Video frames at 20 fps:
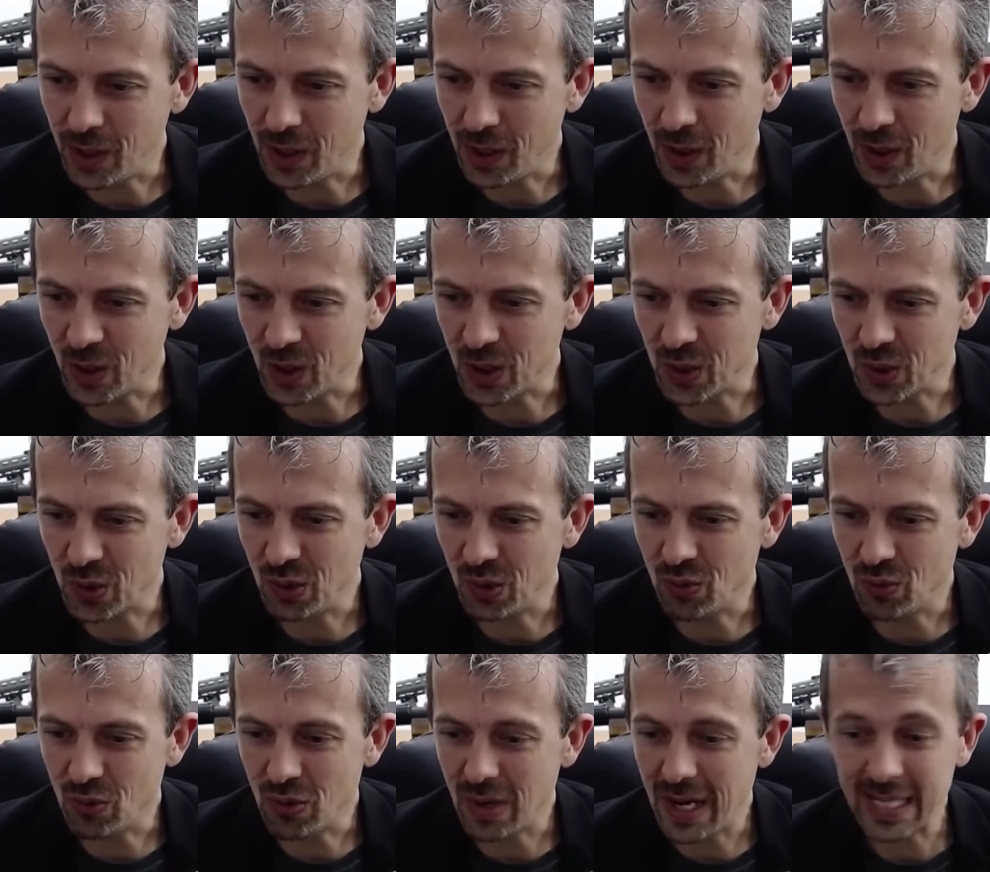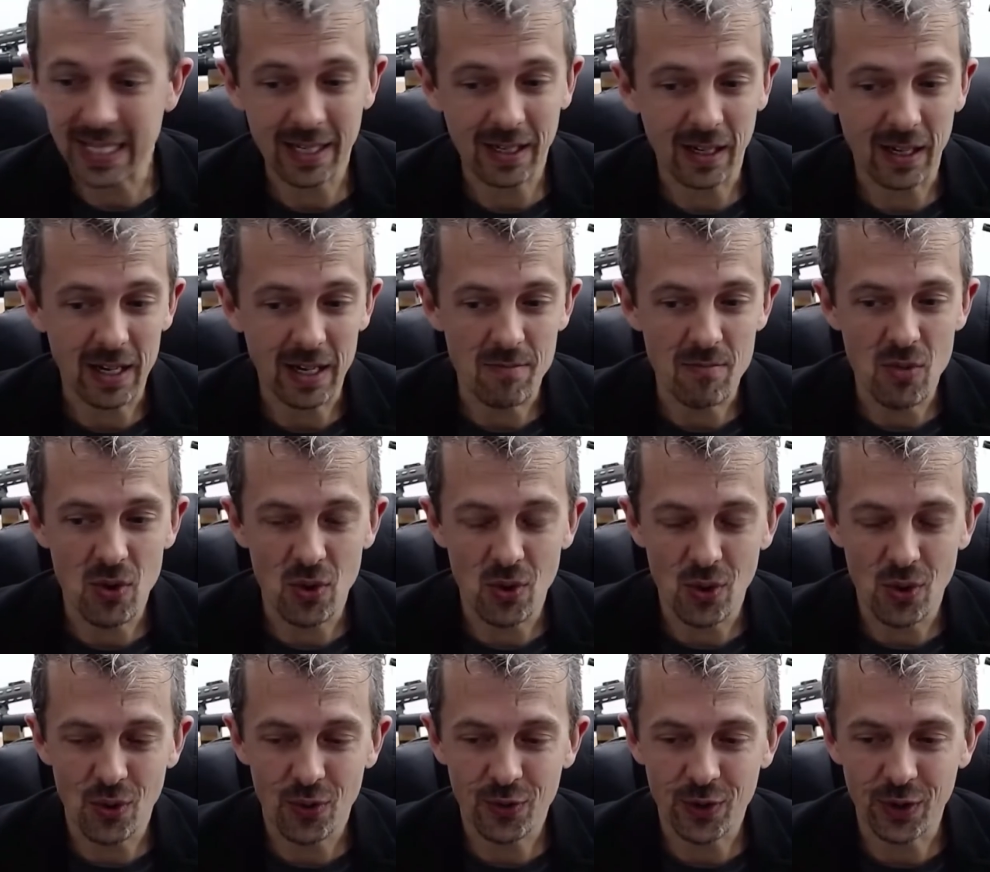looks radically
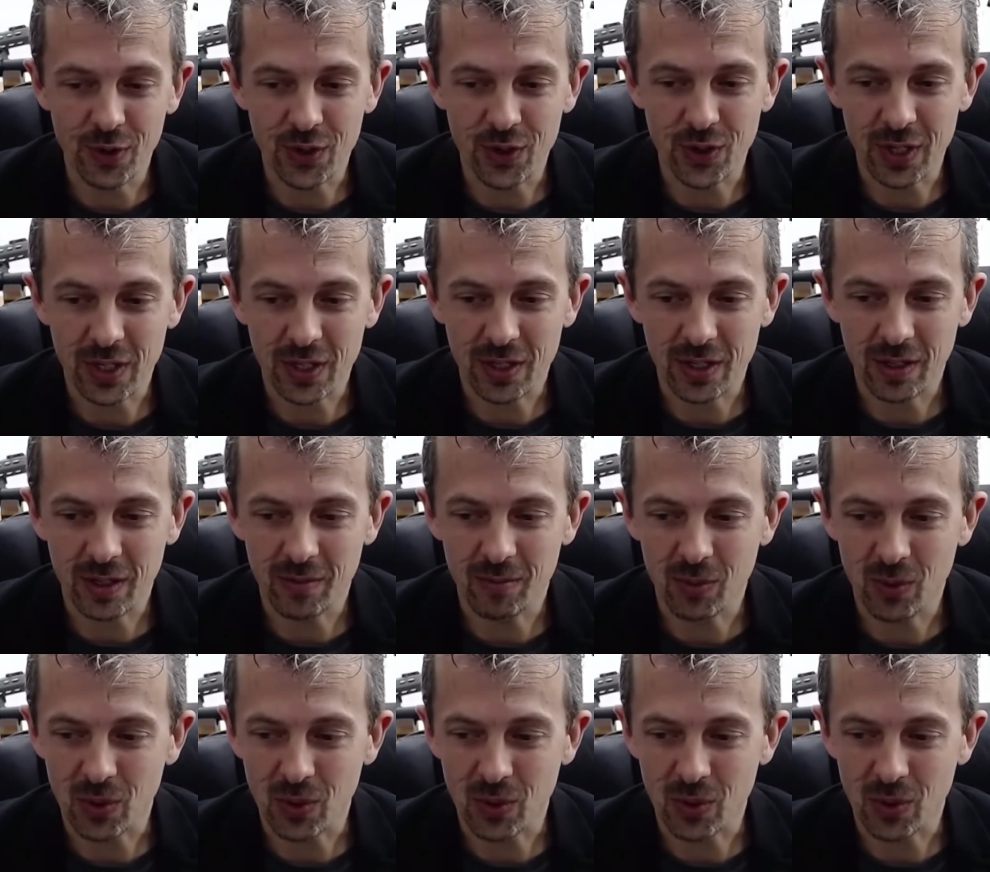more futuristic, more